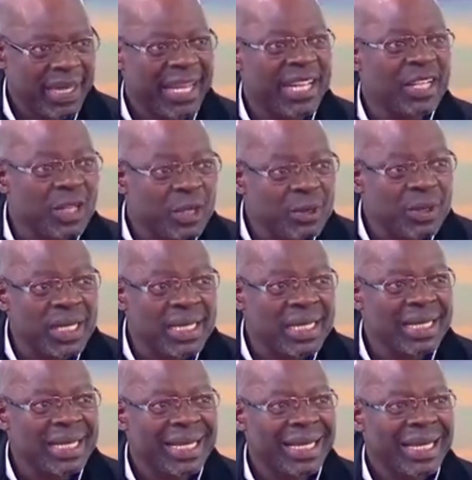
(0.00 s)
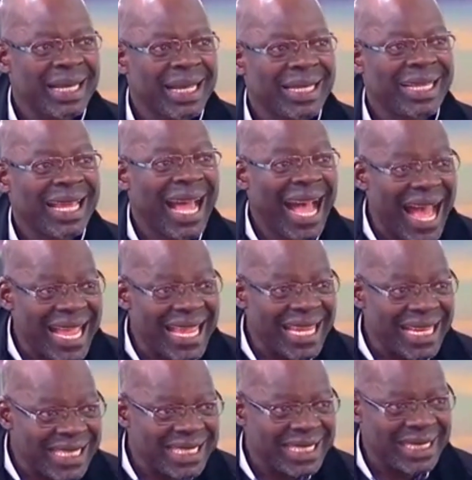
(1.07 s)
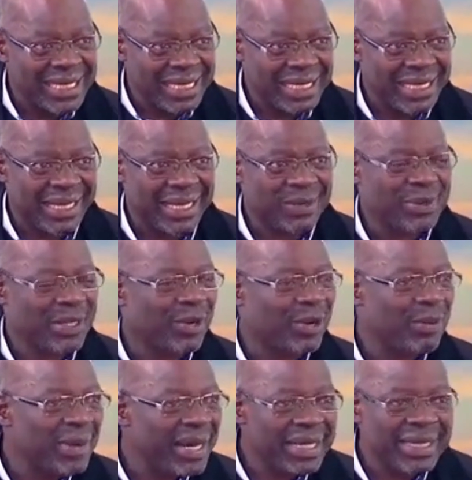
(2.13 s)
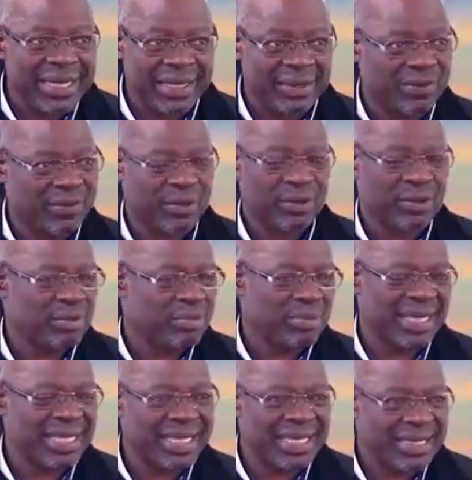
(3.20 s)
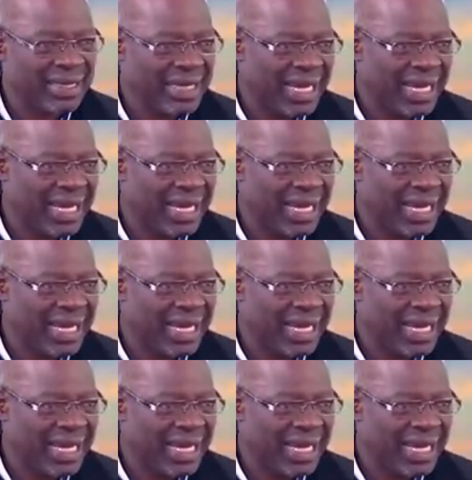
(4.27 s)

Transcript: including the IEC that has been commended for bringing